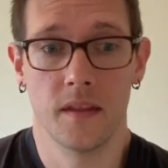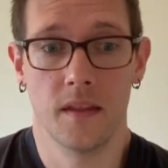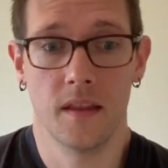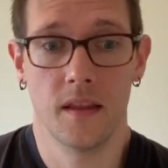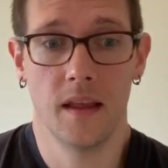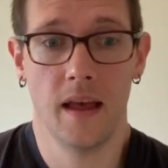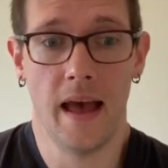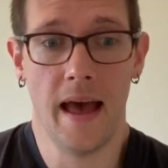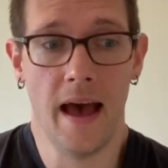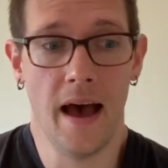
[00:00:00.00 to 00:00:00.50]

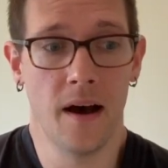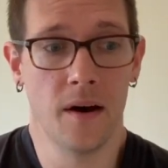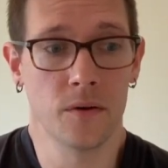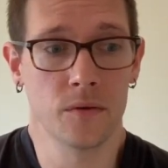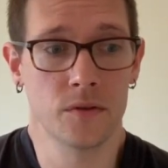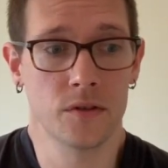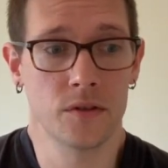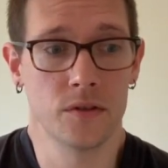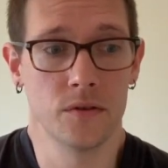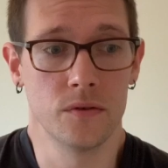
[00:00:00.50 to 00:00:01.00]

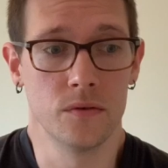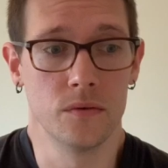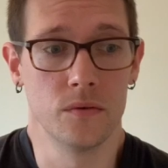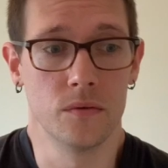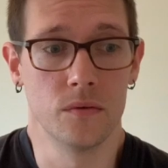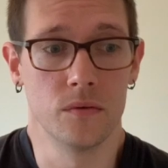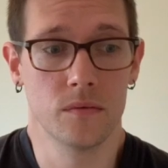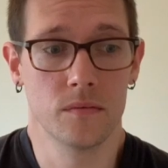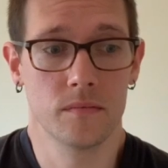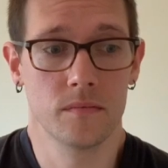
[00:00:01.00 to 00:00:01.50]
how
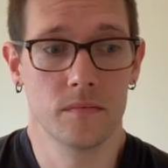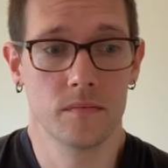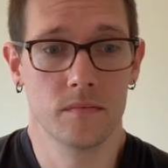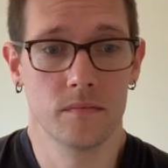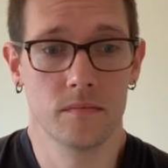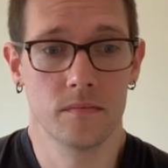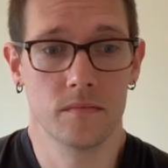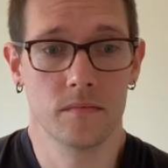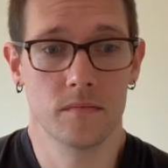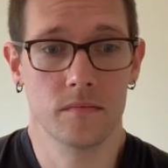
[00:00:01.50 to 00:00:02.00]
to
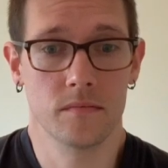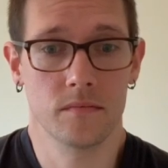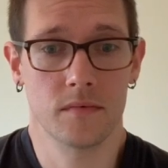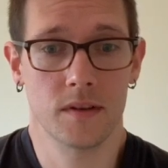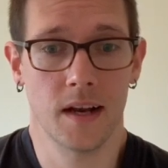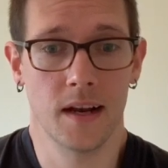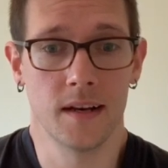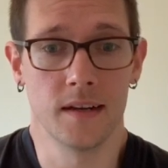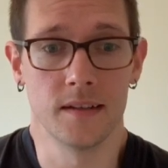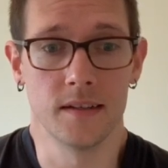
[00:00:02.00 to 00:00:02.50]

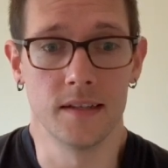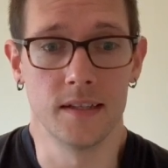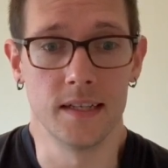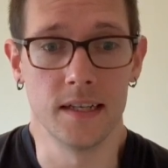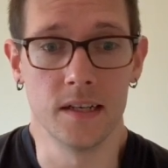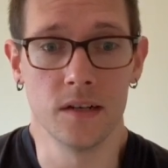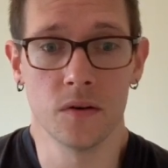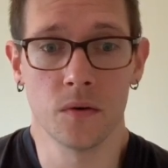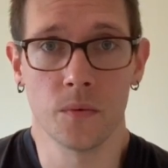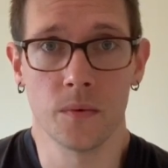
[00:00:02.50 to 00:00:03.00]
kind of
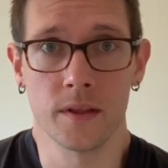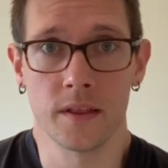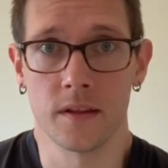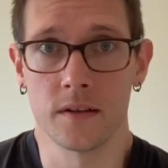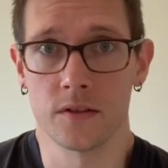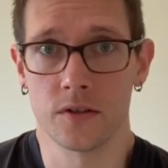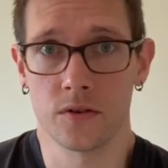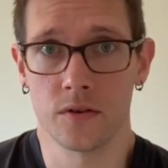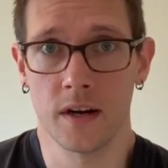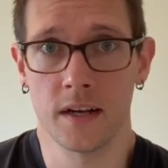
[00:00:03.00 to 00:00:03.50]
deal with the
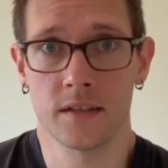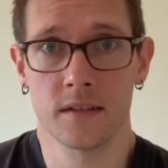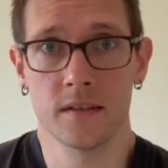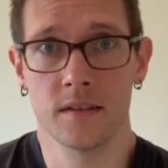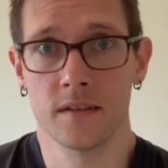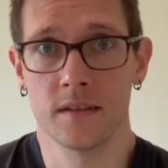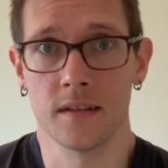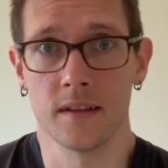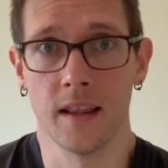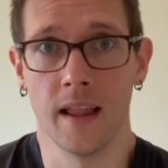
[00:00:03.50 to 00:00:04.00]

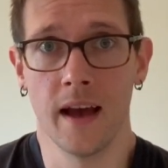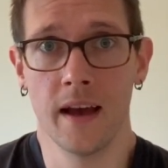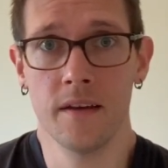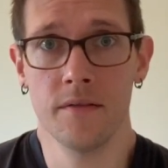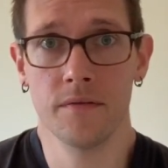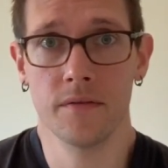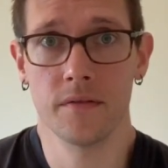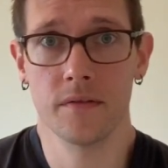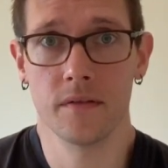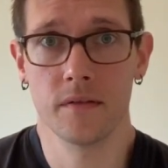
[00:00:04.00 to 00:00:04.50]
stresses in
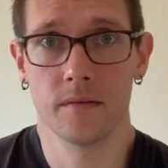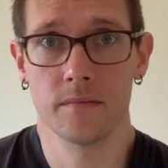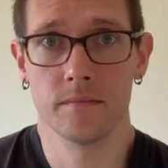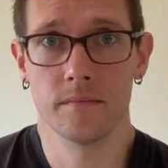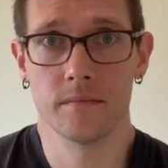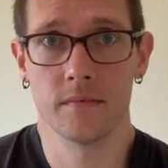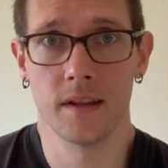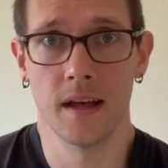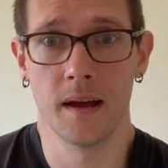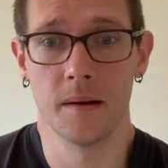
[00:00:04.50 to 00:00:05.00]
life
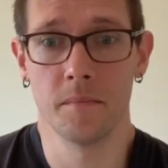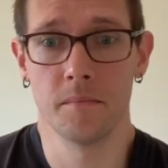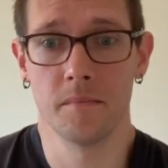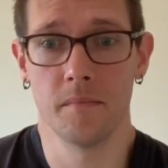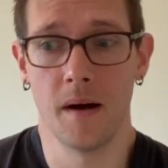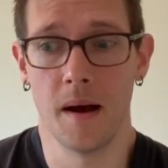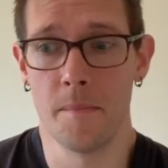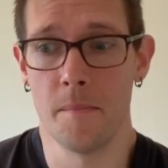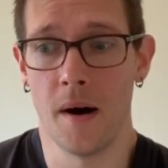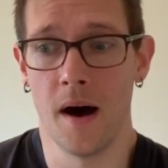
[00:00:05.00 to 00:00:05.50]
that
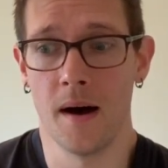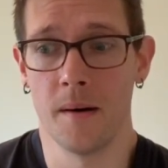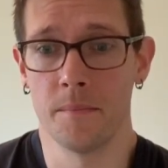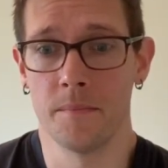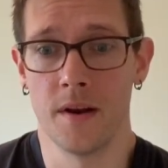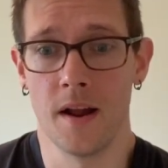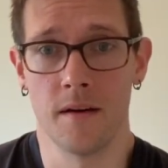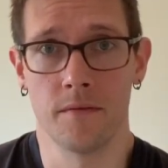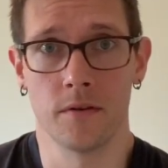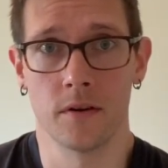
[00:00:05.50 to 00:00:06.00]
my
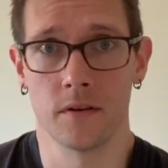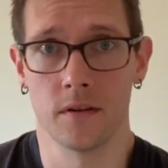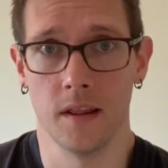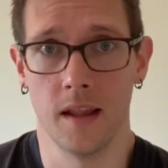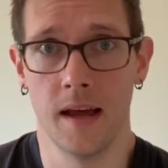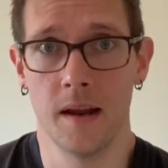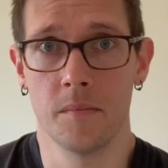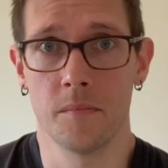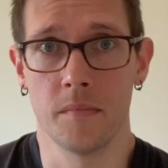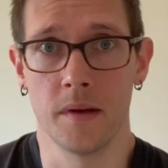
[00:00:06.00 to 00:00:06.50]
mom never
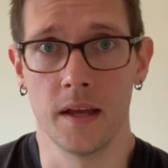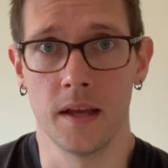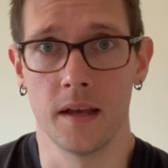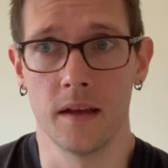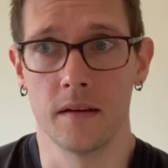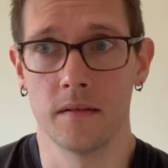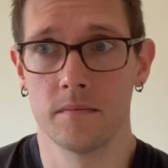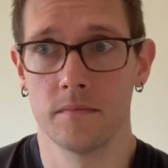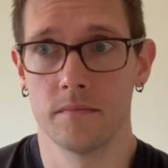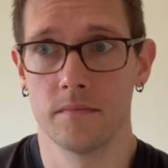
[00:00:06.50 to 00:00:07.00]
let
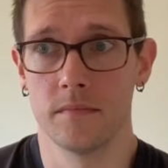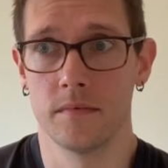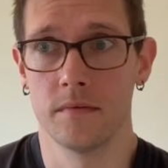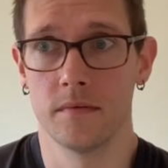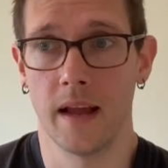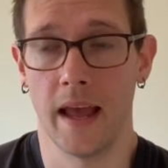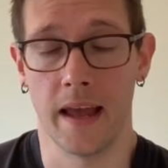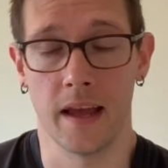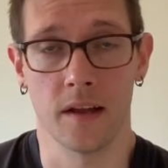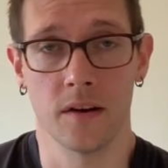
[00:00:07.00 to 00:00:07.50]
me
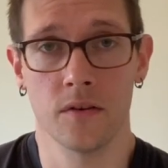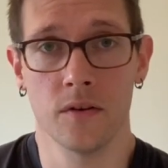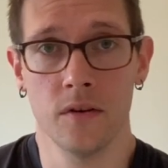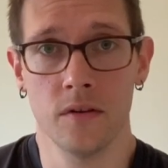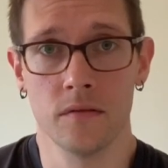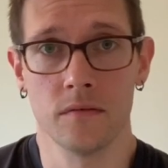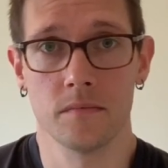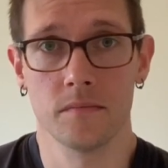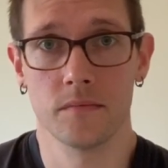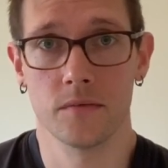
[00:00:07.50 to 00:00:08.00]

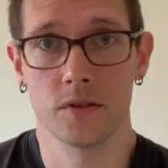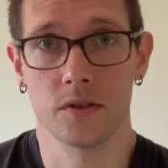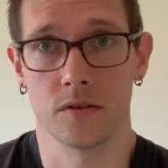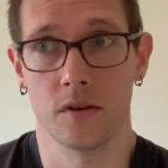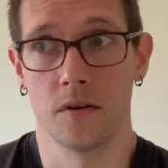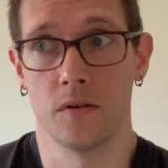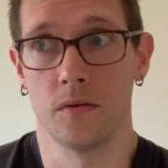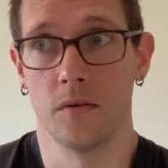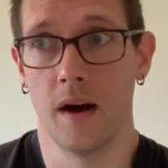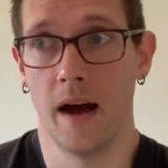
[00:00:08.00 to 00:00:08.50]
handle.
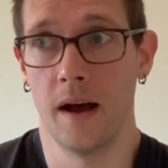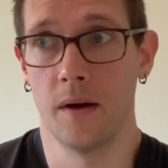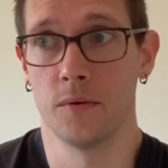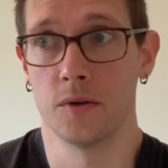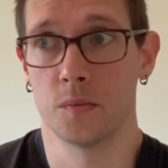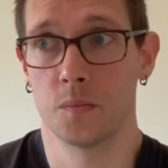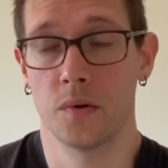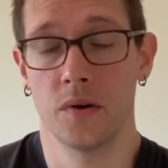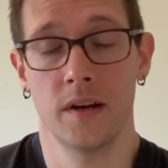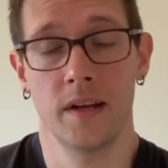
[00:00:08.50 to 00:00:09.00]
So I
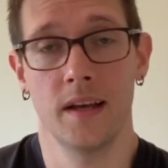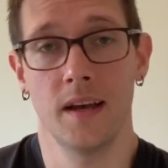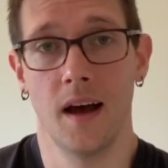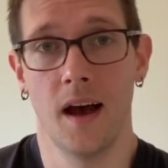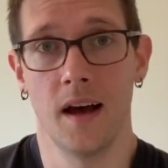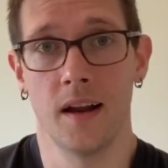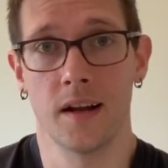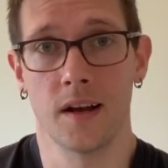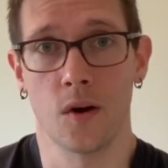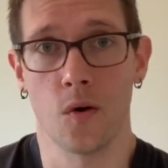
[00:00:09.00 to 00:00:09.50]
was pretty
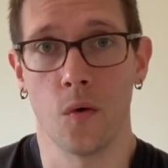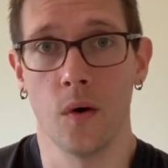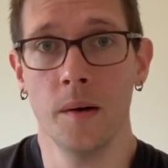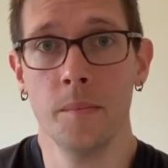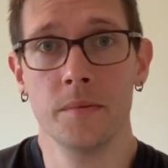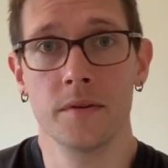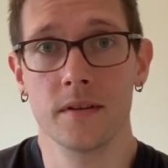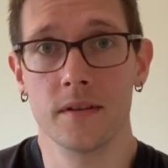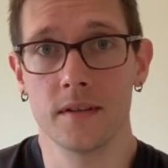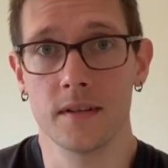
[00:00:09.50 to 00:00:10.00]

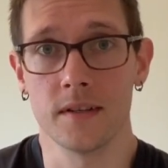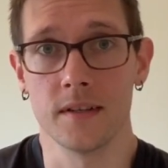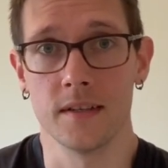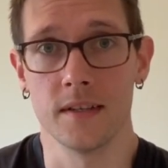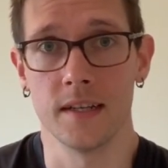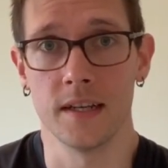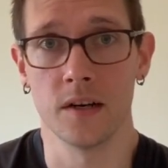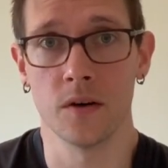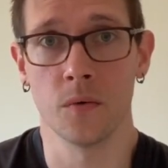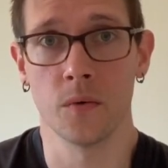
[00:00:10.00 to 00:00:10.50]
unequipped to
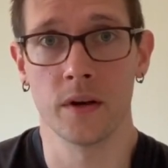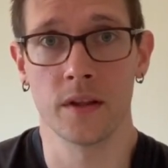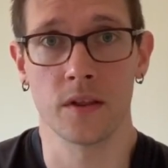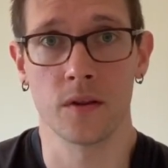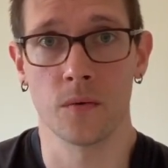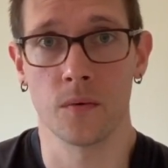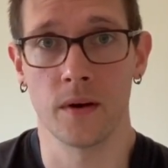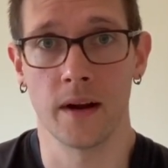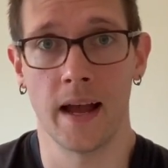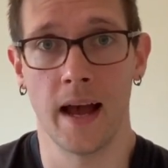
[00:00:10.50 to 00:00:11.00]
deal with
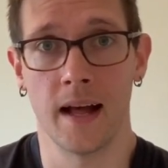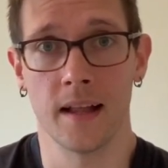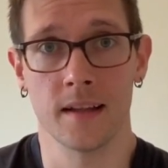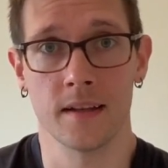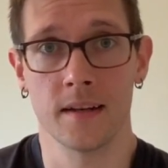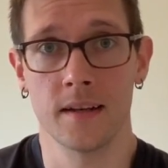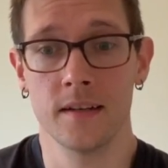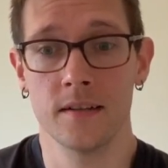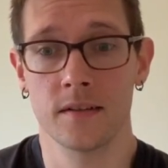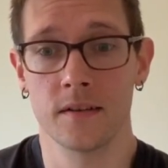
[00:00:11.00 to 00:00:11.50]
the
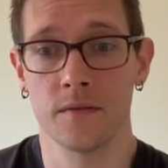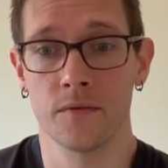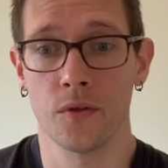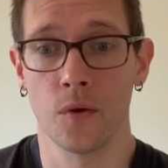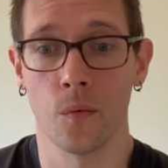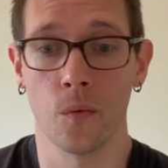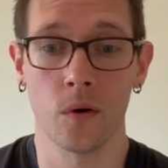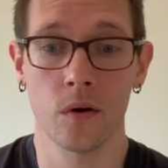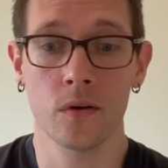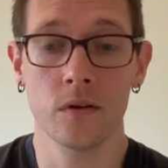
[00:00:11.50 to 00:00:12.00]
realities of the
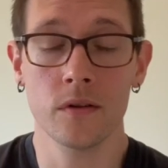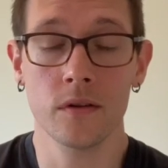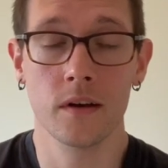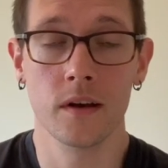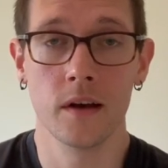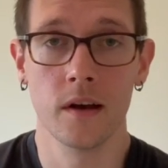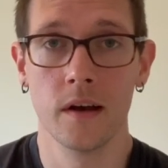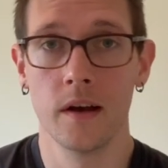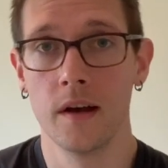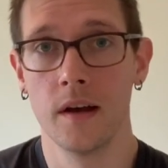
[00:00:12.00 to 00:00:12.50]
world
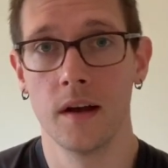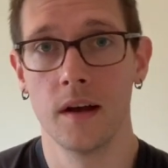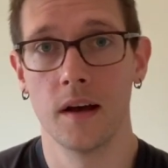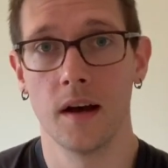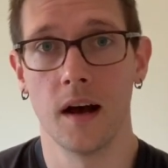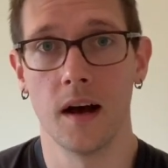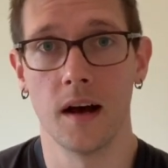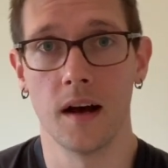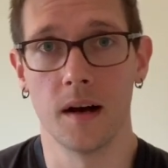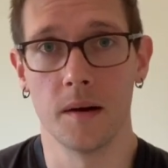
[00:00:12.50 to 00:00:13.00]

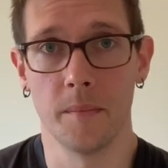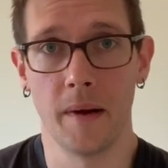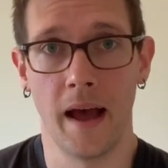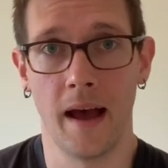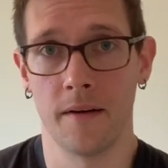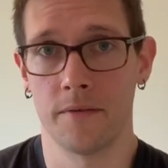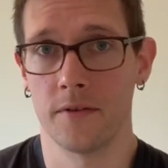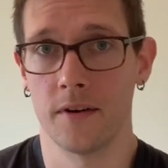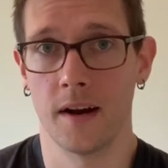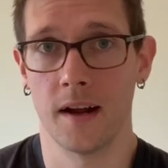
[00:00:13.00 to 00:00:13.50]

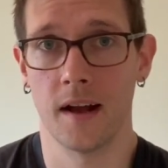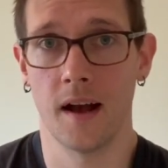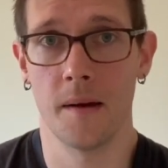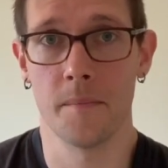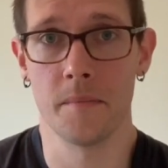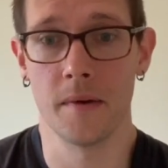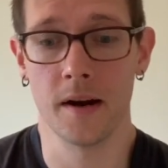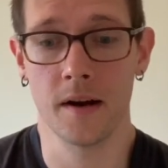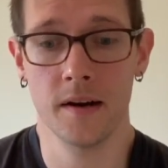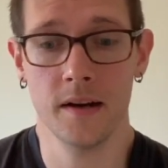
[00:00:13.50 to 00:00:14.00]
after I
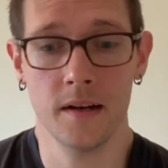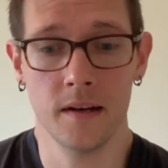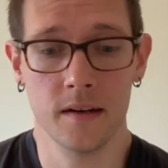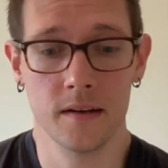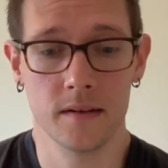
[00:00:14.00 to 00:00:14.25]
got married.